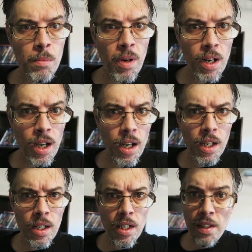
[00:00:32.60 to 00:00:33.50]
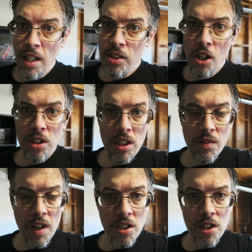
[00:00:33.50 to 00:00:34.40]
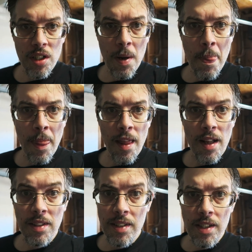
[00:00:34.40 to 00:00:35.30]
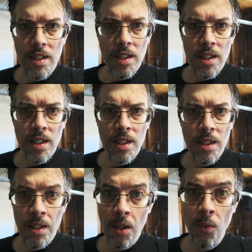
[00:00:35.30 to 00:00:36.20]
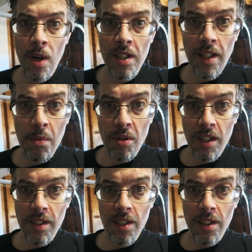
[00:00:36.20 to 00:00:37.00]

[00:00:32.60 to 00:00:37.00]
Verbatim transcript: But uh, let's start this adventure and see where they brings